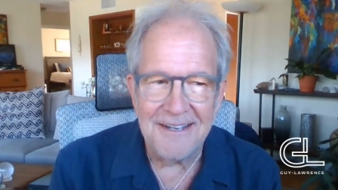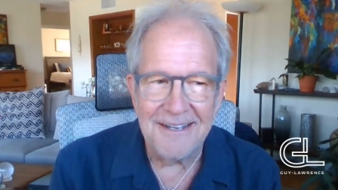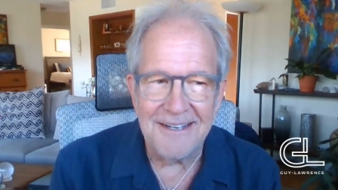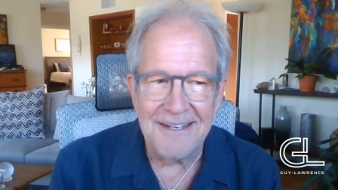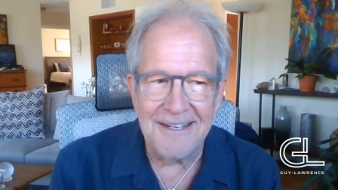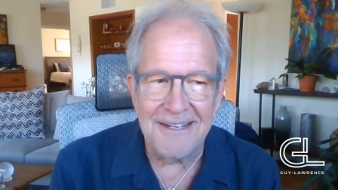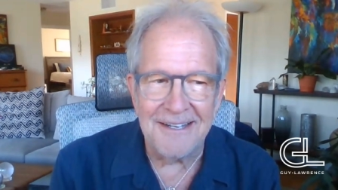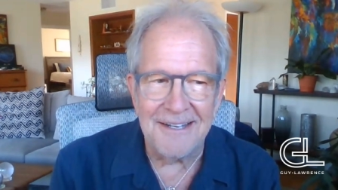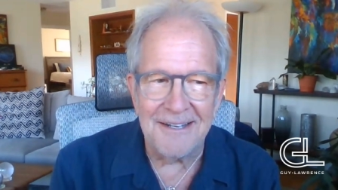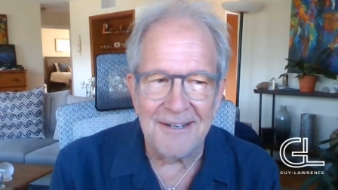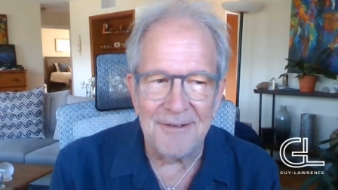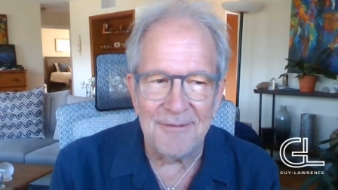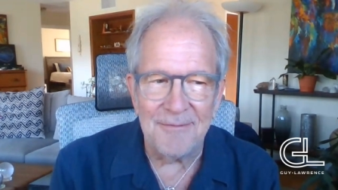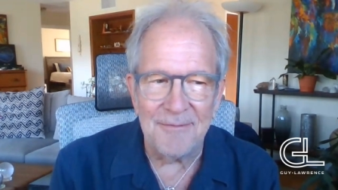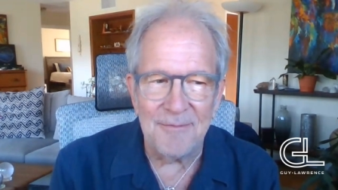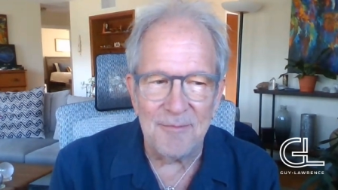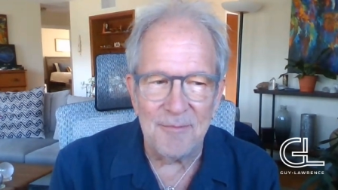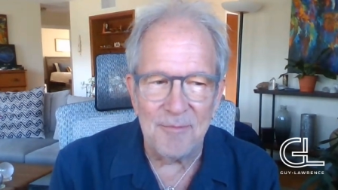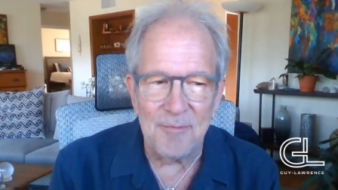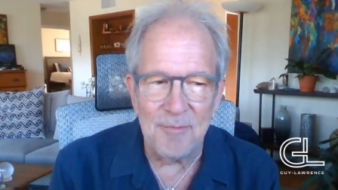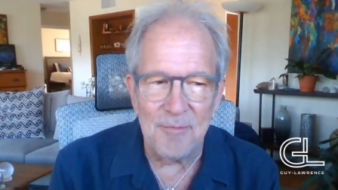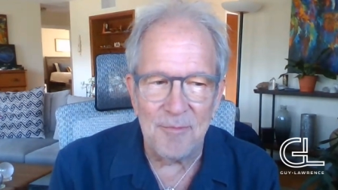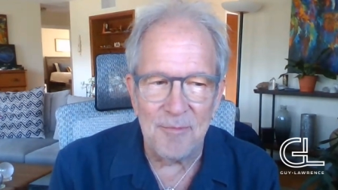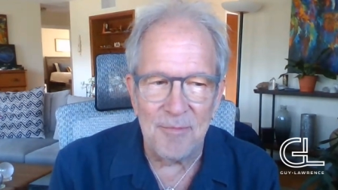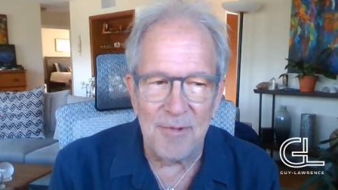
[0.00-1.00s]

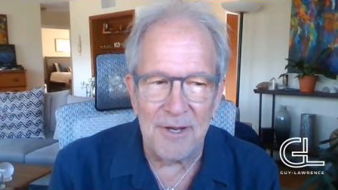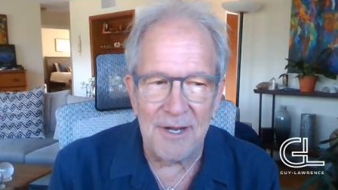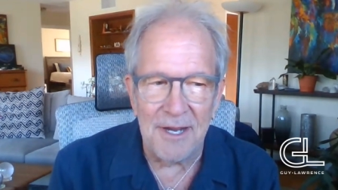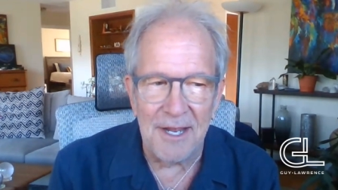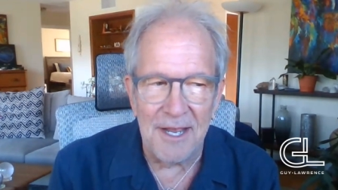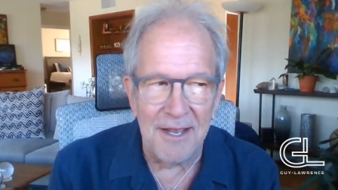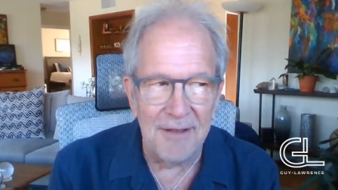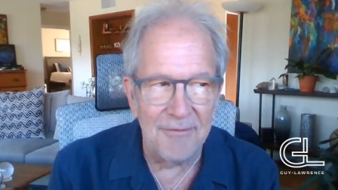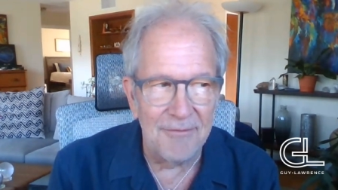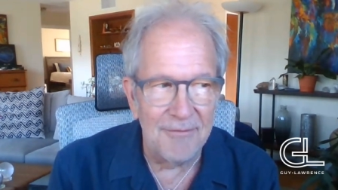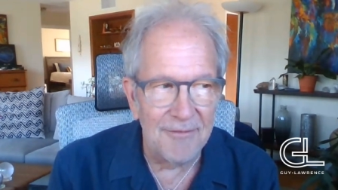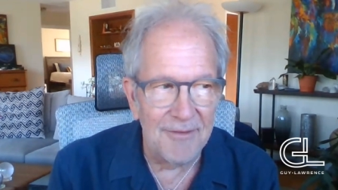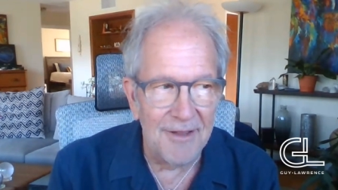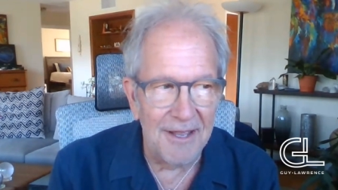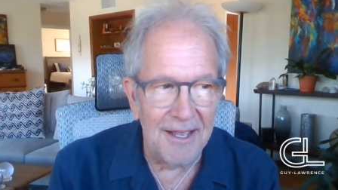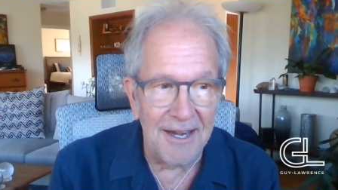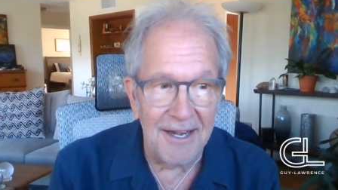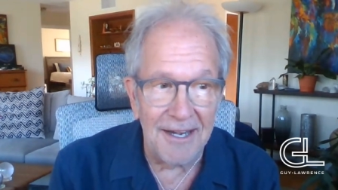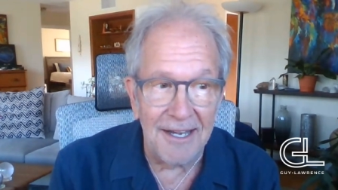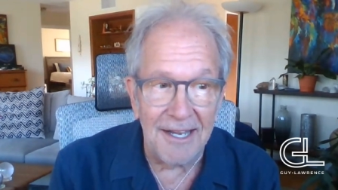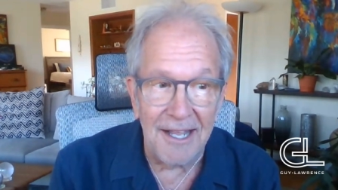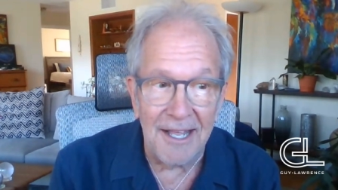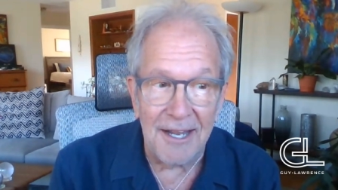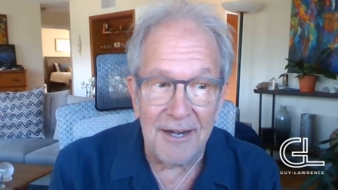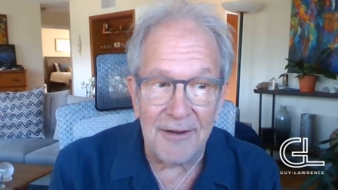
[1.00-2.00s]
But I've had a
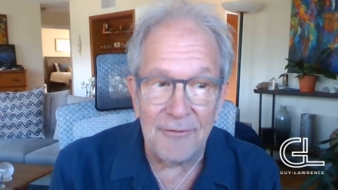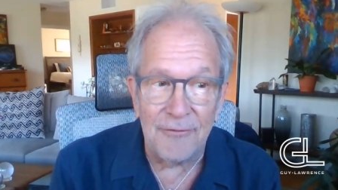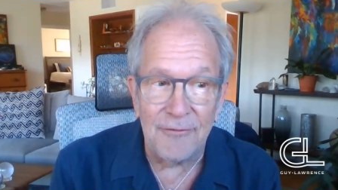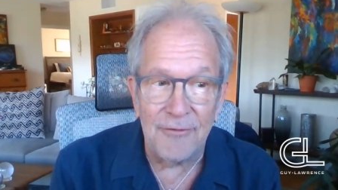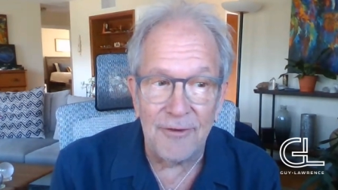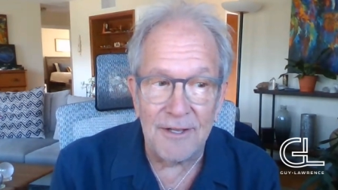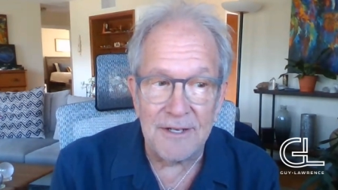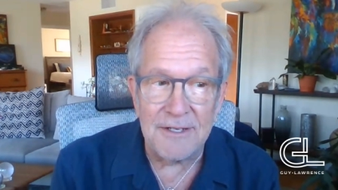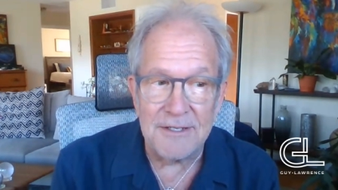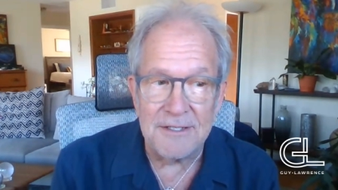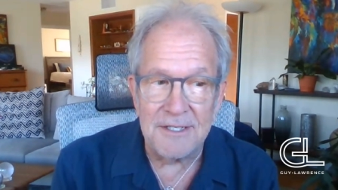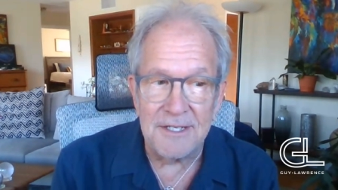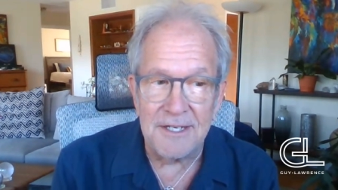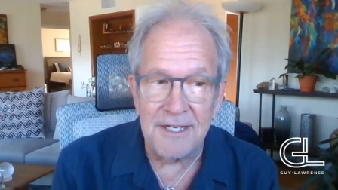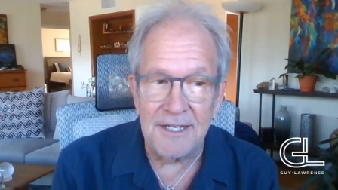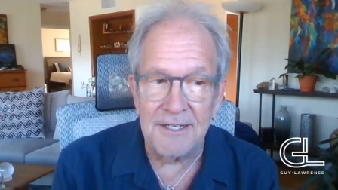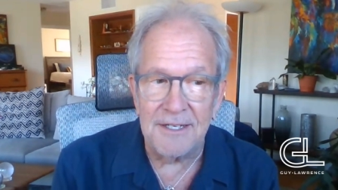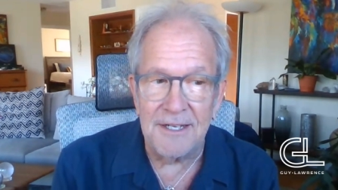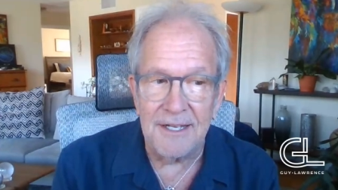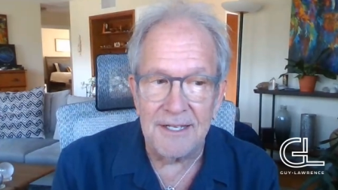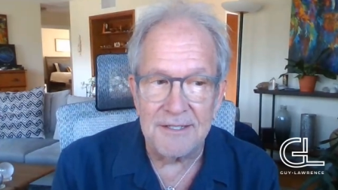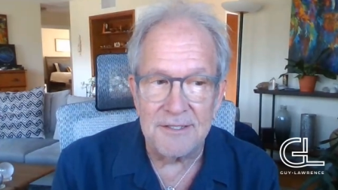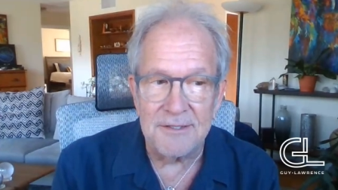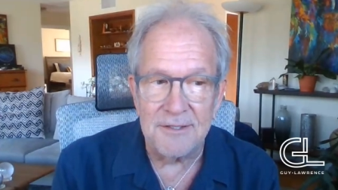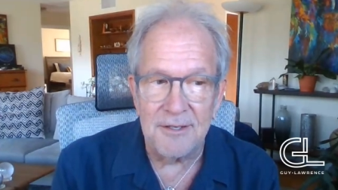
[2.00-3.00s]
lot of fun sitting
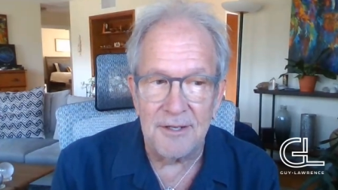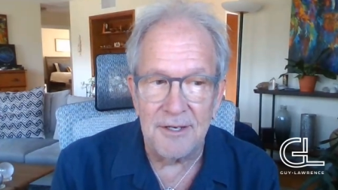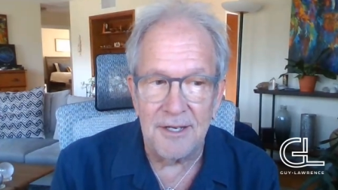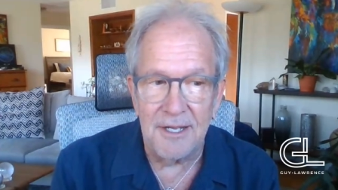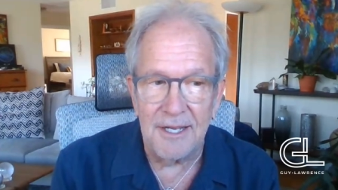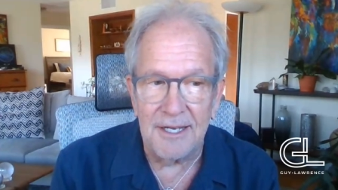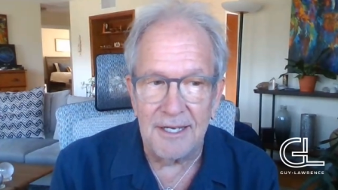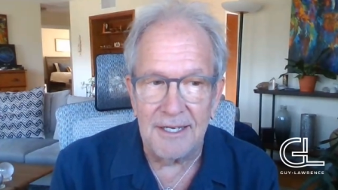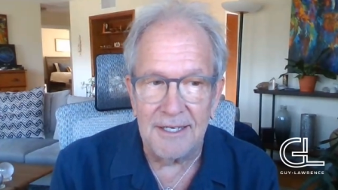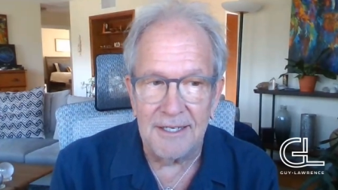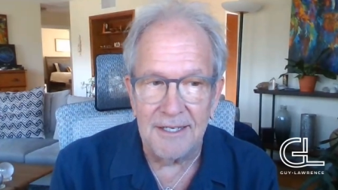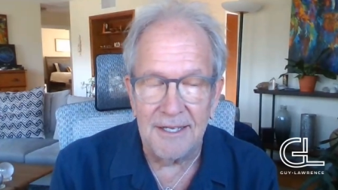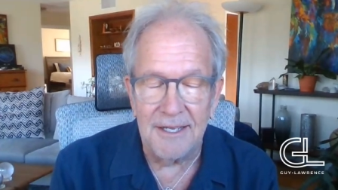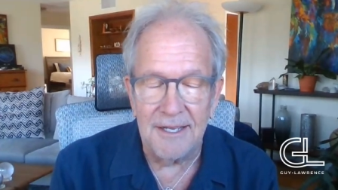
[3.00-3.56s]
next to